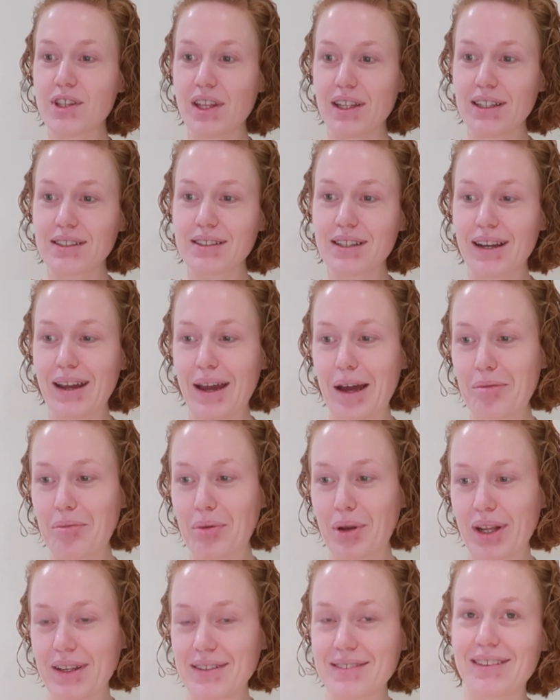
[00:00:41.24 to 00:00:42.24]
thing that's gonna
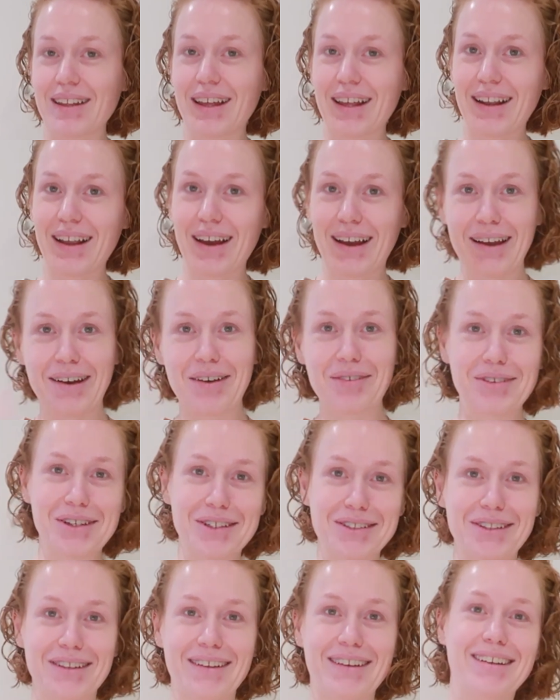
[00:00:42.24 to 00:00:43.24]
happen is that I
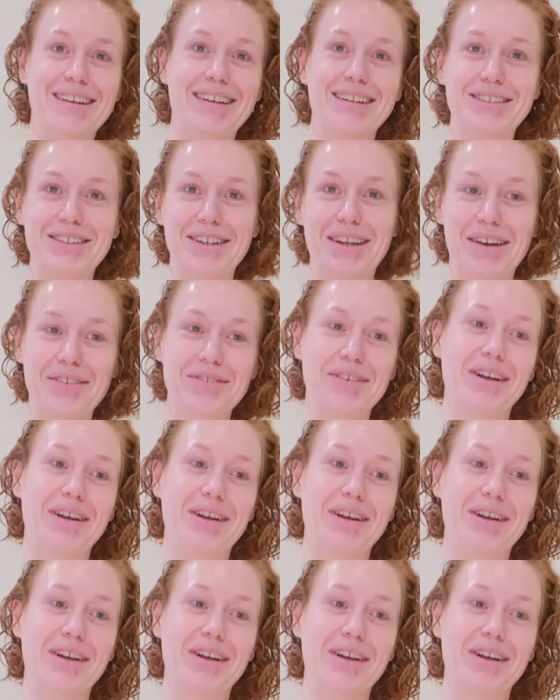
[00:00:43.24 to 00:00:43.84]
obviously need to get